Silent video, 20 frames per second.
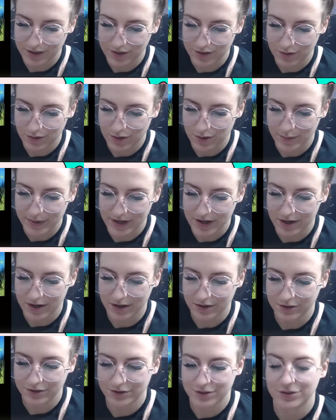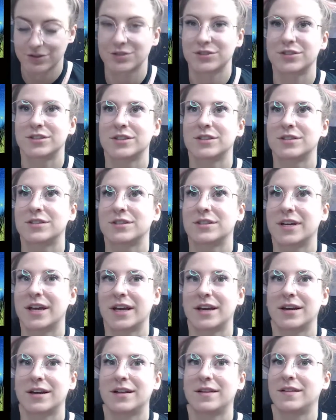so all my colors are just
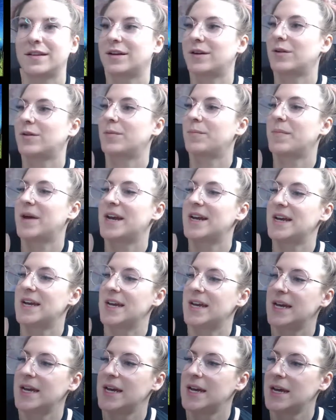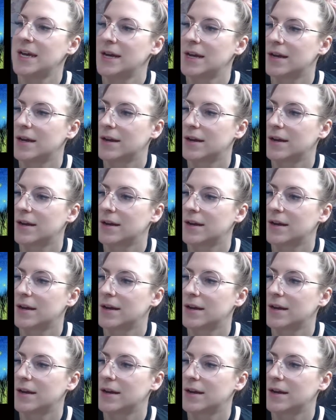getting a little muddy.